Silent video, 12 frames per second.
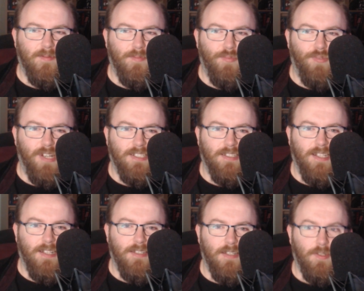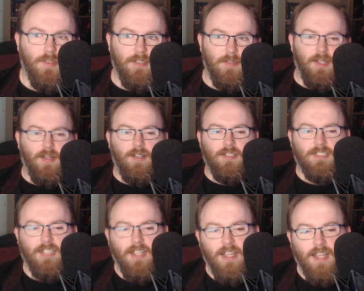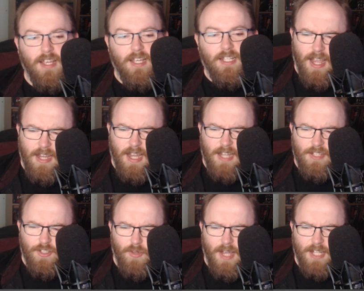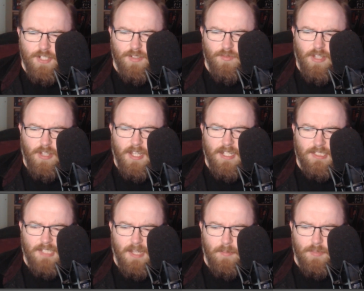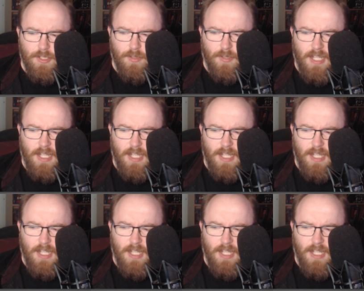present day TV, to be honest. I do actually really like this episode.